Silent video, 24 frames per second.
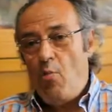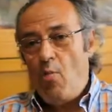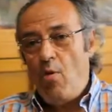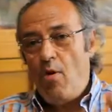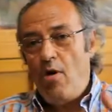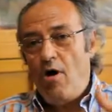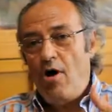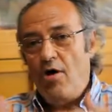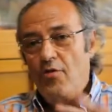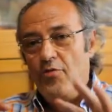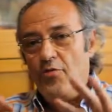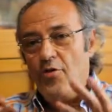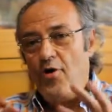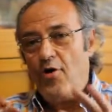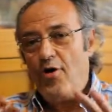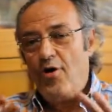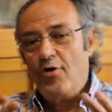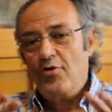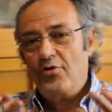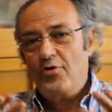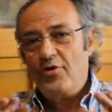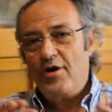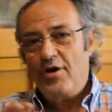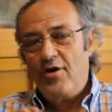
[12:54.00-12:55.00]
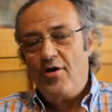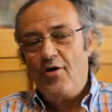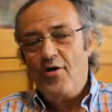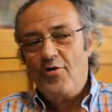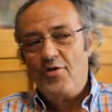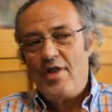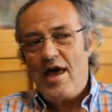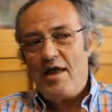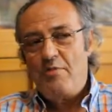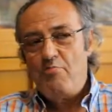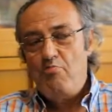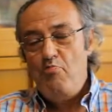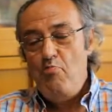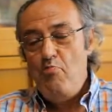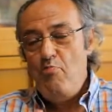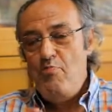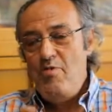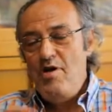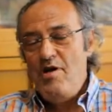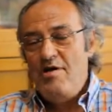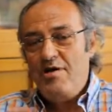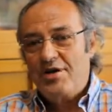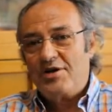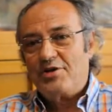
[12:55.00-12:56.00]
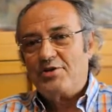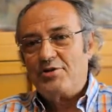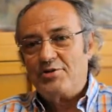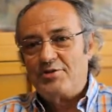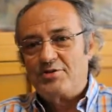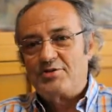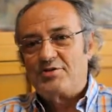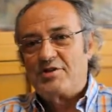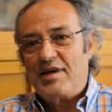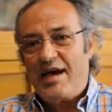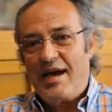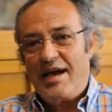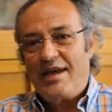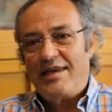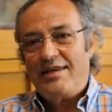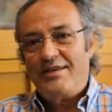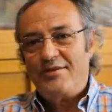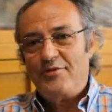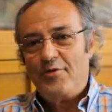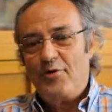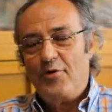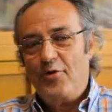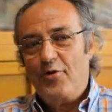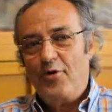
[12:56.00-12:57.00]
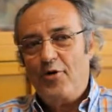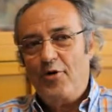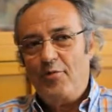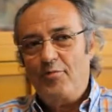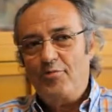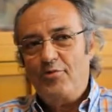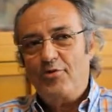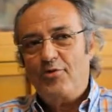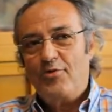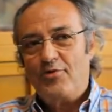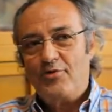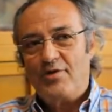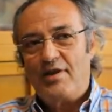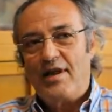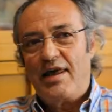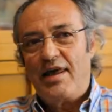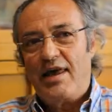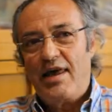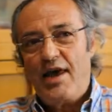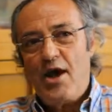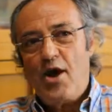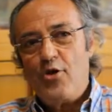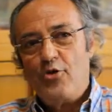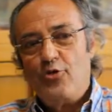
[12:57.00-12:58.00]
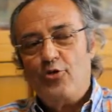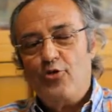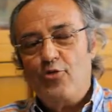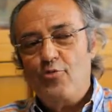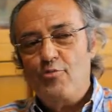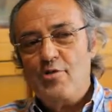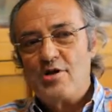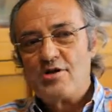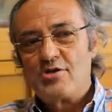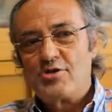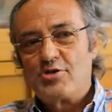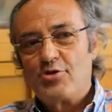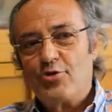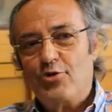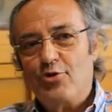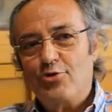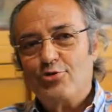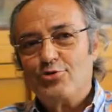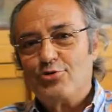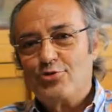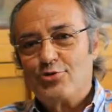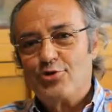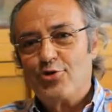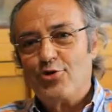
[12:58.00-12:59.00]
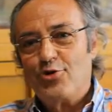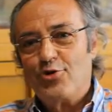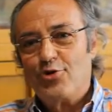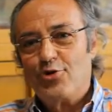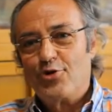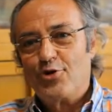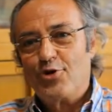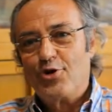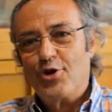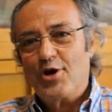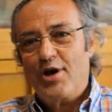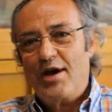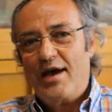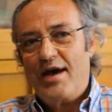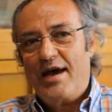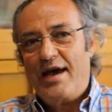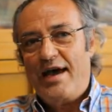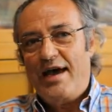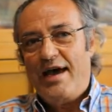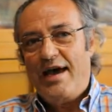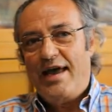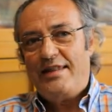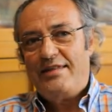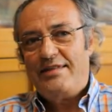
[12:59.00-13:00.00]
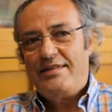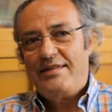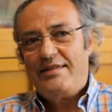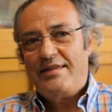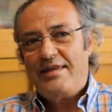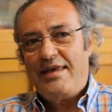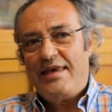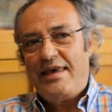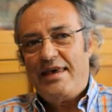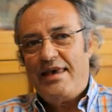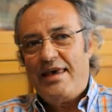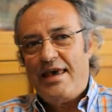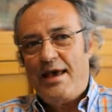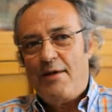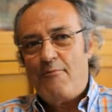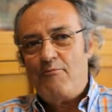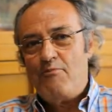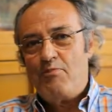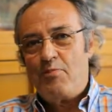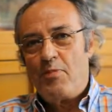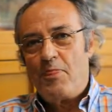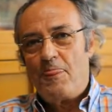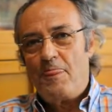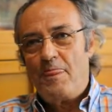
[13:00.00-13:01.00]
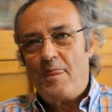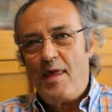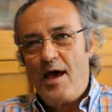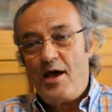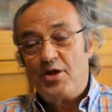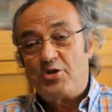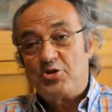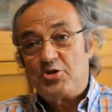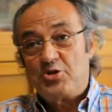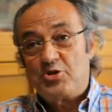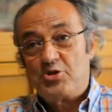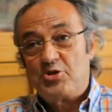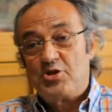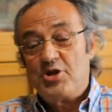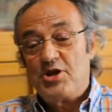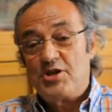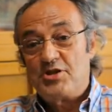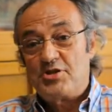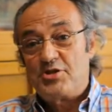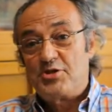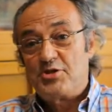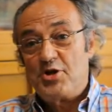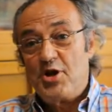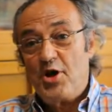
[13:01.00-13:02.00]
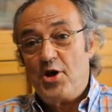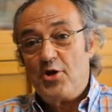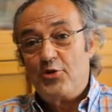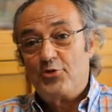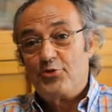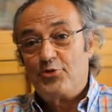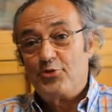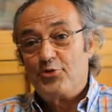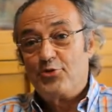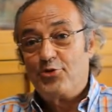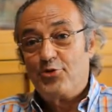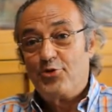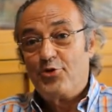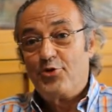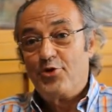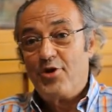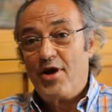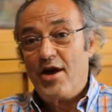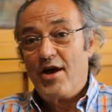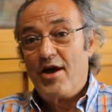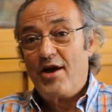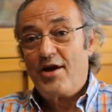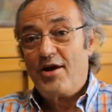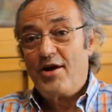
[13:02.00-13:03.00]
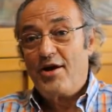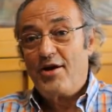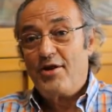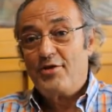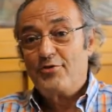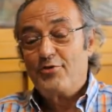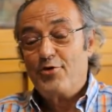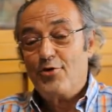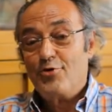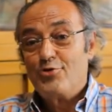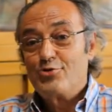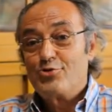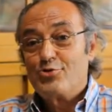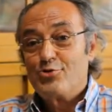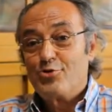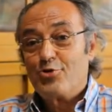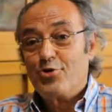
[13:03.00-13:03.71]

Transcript: On that miracle side, obviously, you must also look at not just to those who